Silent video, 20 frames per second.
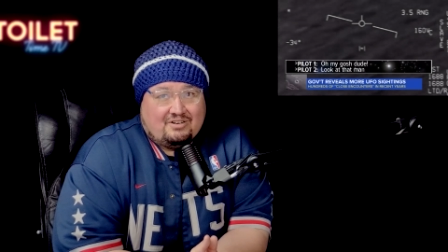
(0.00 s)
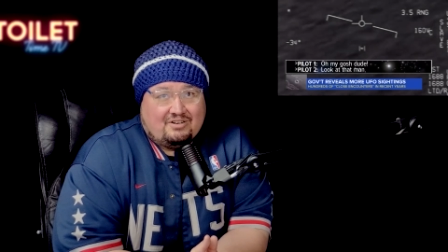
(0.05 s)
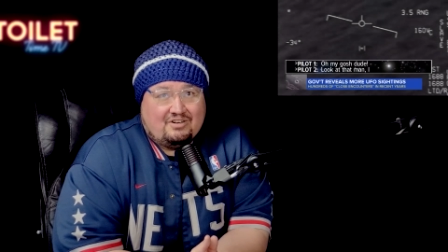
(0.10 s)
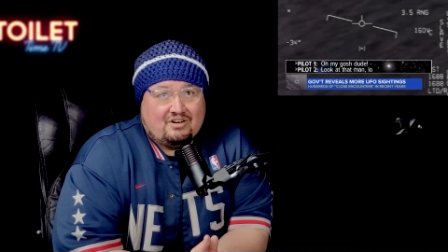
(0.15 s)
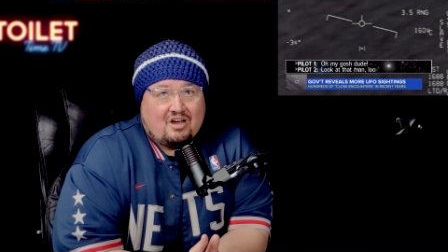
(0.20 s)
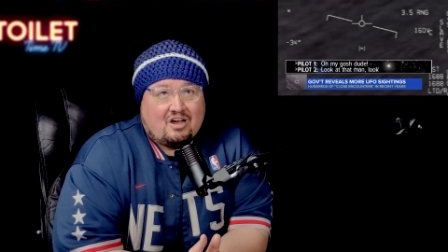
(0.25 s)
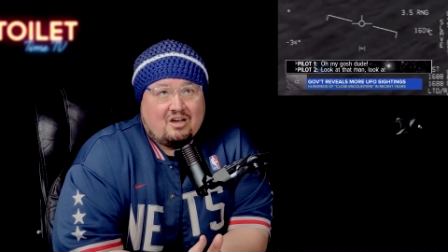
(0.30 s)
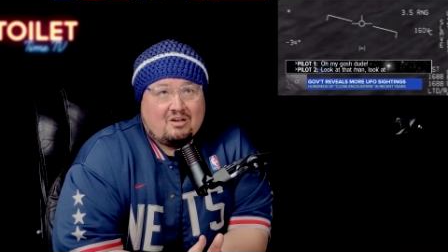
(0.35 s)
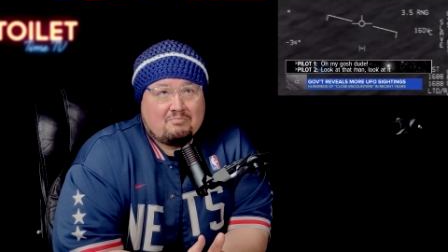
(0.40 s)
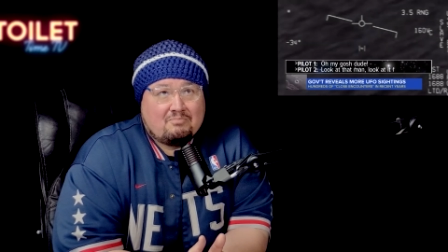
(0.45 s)

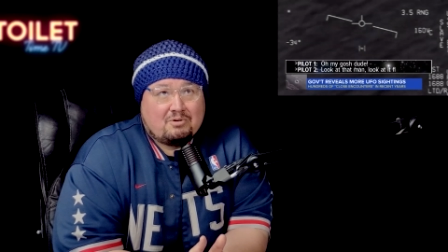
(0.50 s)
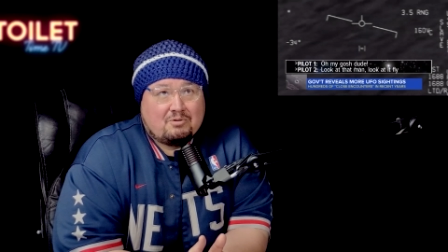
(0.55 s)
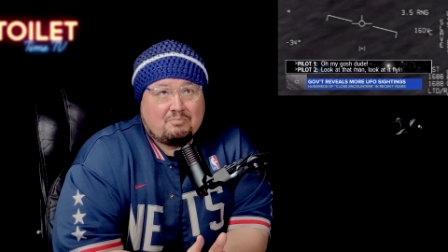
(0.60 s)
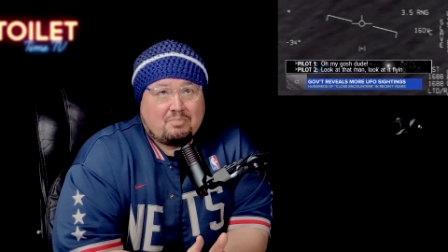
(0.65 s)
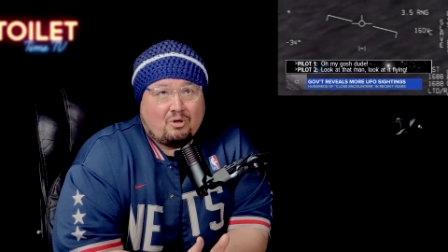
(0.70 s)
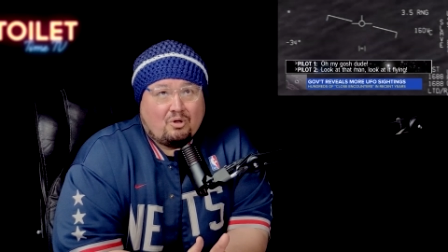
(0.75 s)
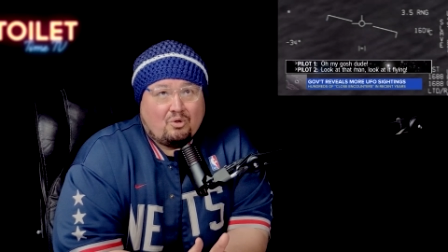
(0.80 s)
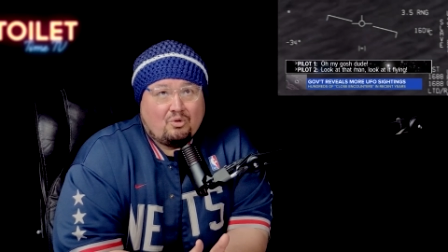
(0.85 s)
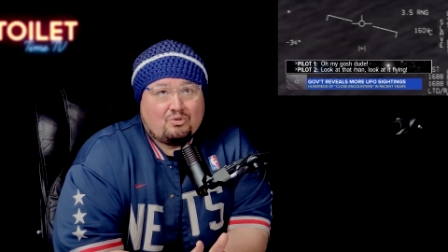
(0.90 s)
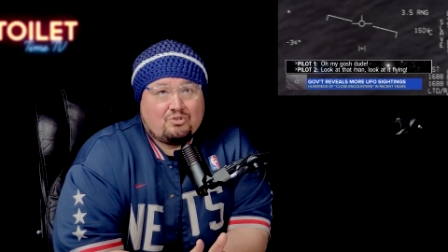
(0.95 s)
non
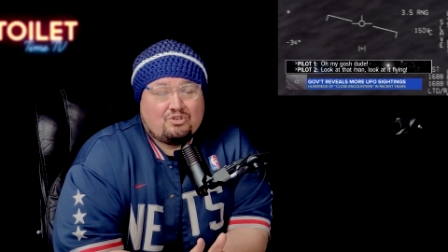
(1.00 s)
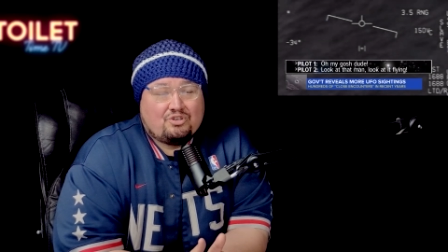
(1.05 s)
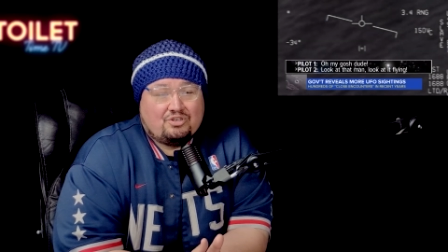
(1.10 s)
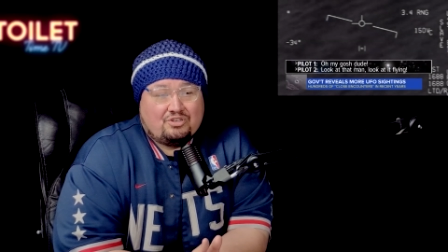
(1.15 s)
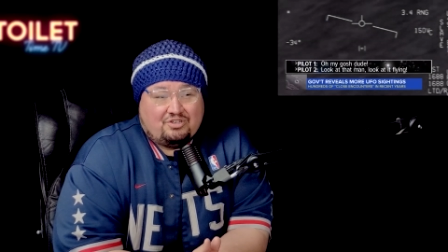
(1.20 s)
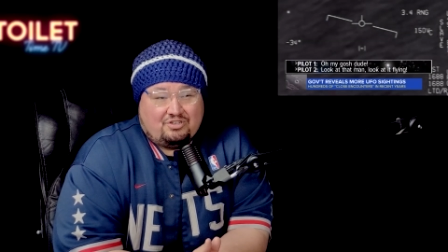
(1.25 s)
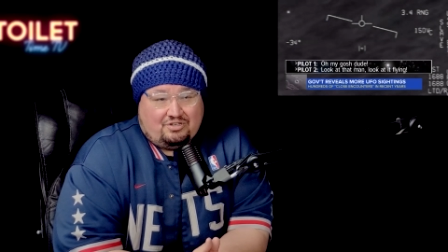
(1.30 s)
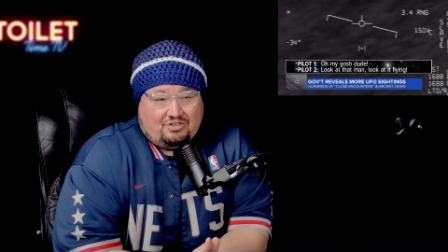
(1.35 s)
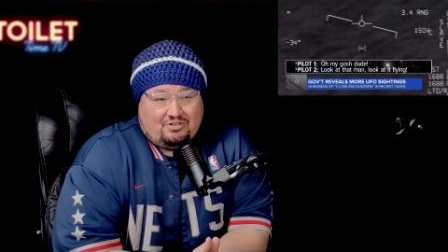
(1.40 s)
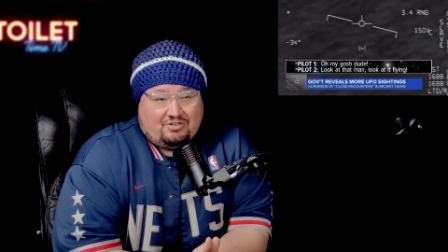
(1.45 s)

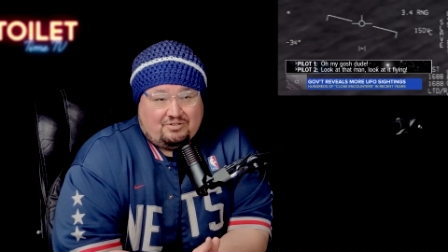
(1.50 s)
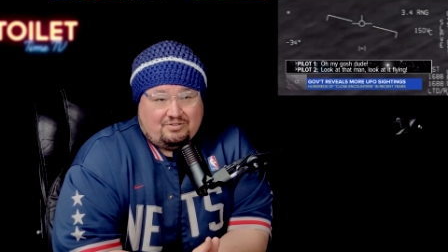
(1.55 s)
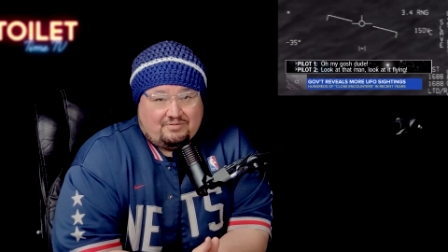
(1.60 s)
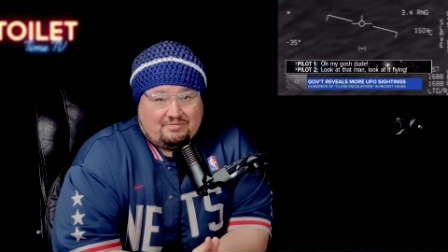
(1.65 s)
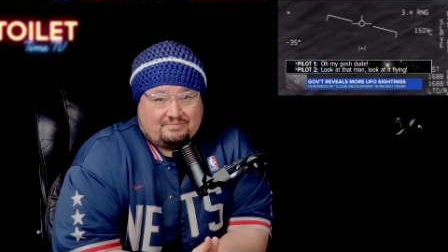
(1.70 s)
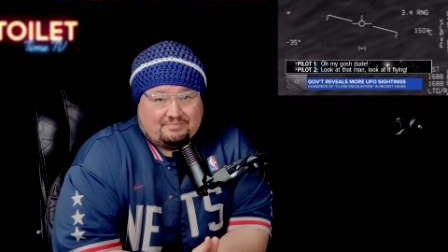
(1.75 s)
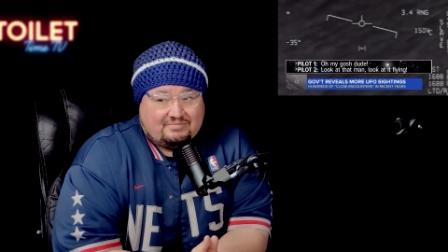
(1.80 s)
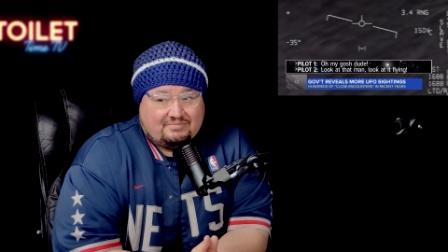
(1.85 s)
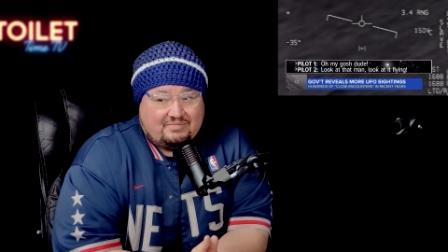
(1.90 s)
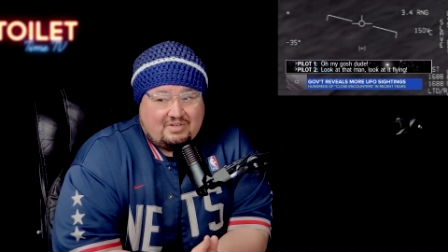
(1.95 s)
propulsioned
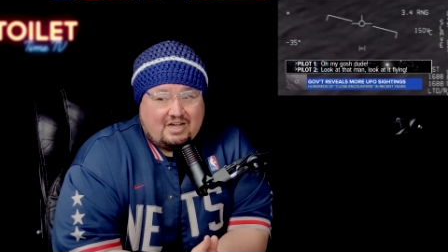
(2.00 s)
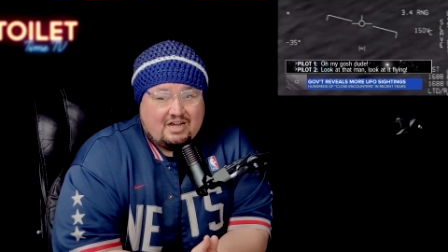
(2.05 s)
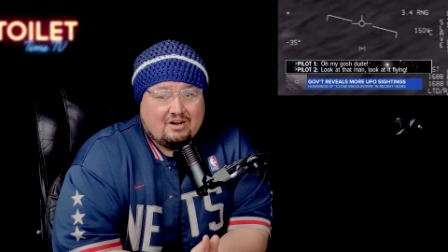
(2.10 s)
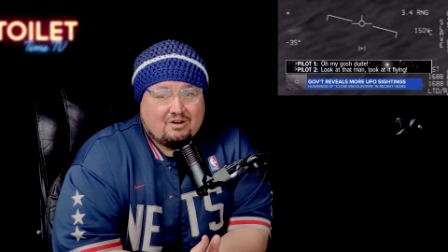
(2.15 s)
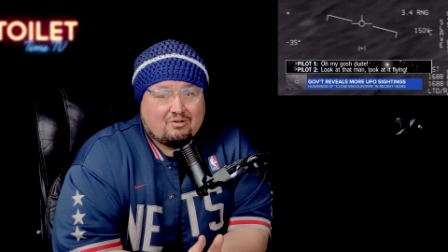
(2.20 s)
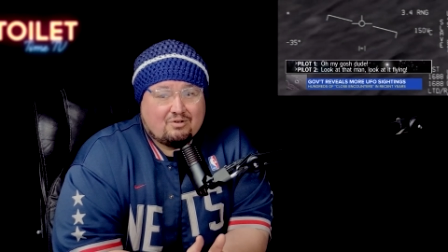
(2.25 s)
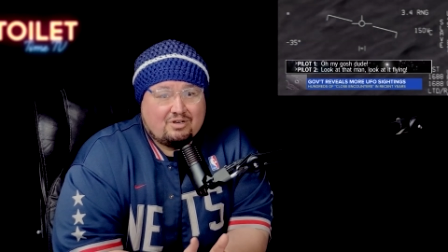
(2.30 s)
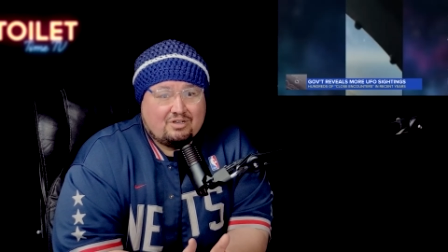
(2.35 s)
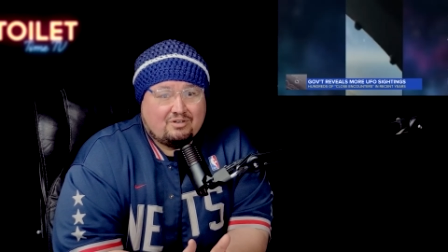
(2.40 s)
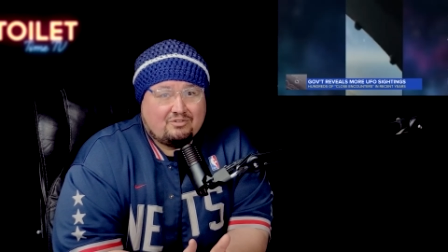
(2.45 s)

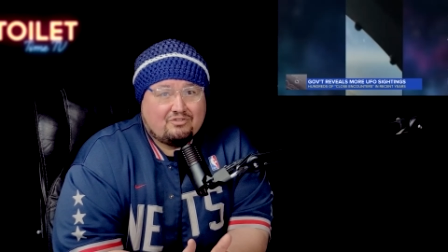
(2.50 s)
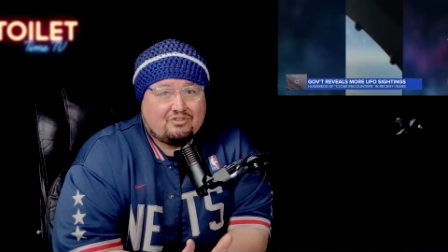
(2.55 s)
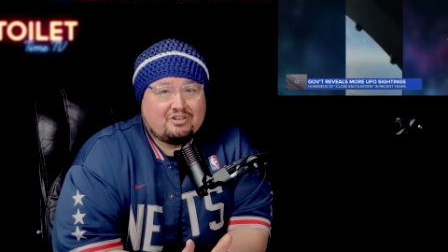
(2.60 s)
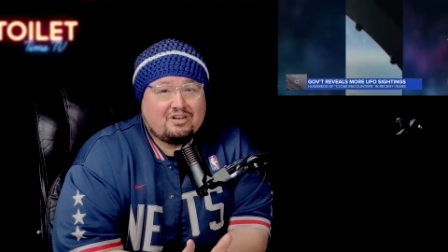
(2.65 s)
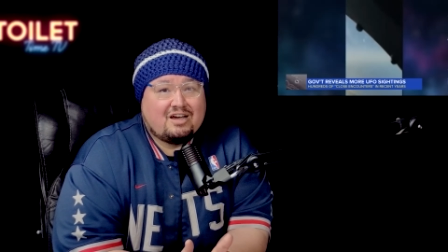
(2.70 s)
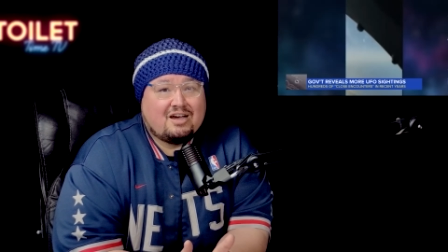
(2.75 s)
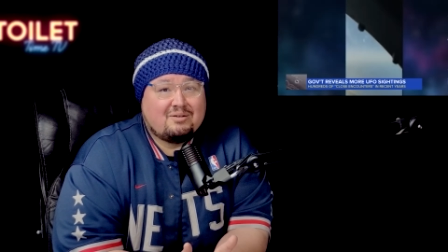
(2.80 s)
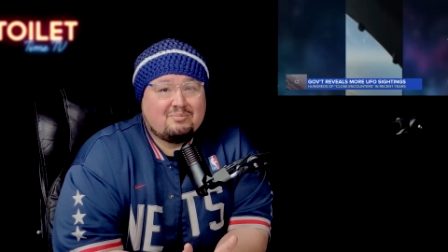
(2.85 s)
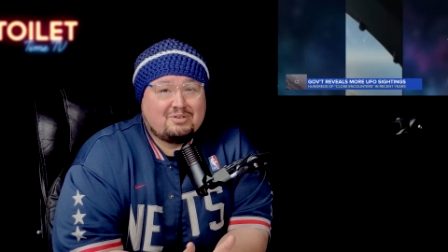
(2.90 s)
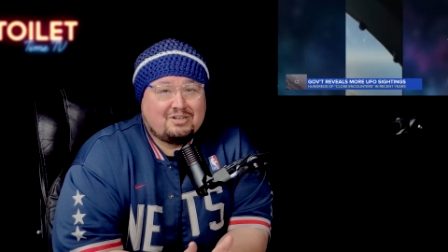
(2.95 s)
aerial
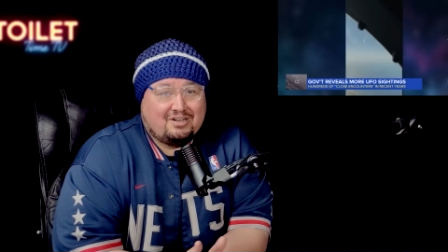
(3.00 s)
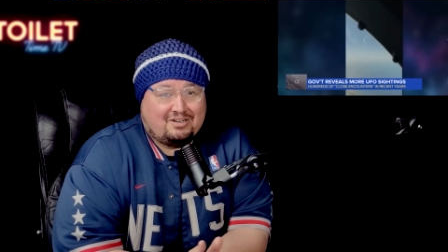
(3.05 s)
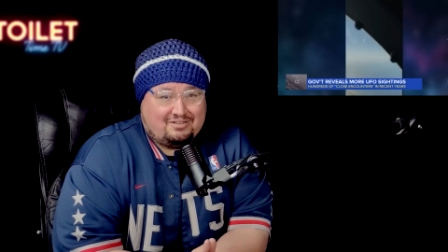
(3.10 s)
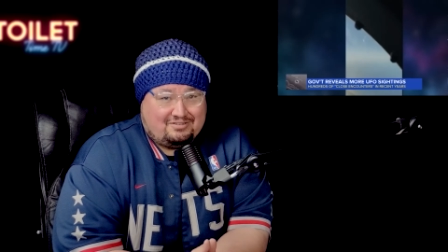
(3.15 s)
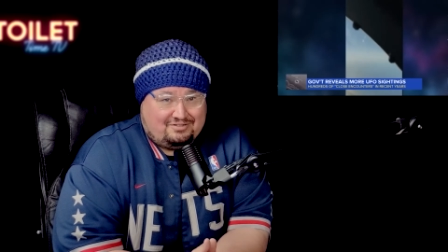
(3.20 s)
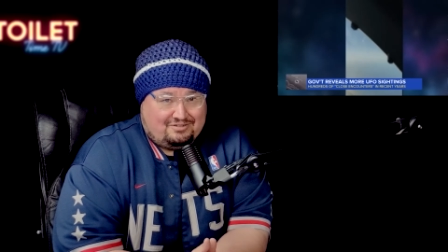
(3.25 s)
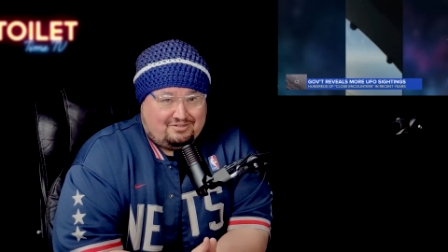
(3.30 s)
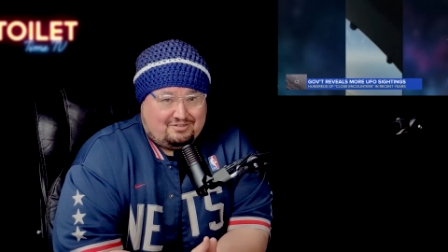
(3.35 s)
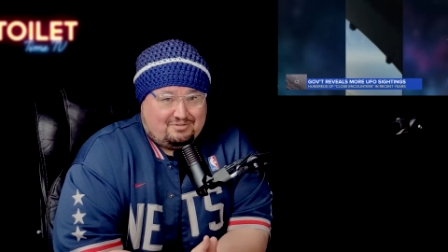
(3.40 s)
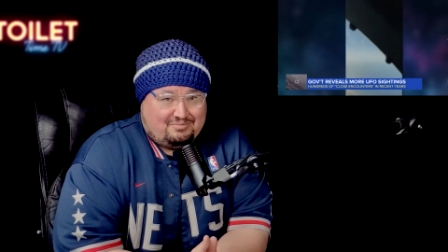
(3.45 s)

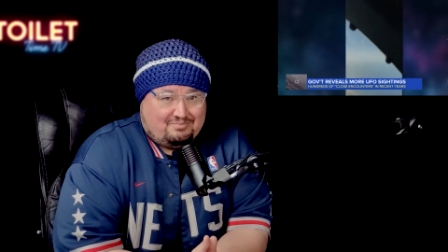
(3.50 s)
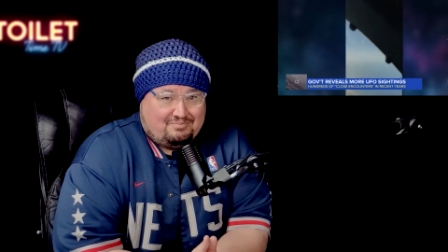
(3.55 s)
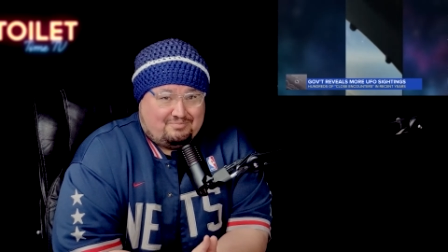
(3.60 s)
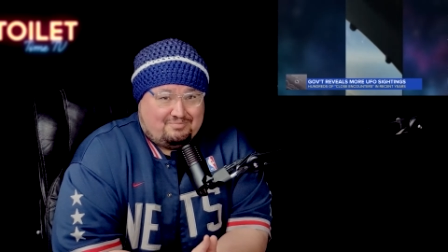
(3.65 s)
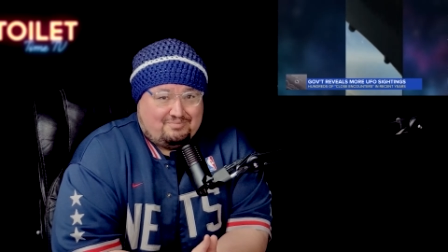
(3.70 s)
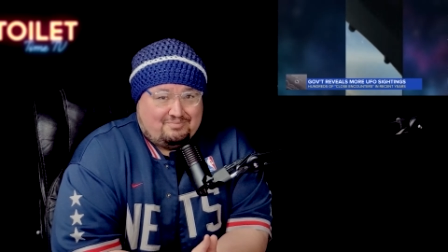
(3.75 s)
phenomenons,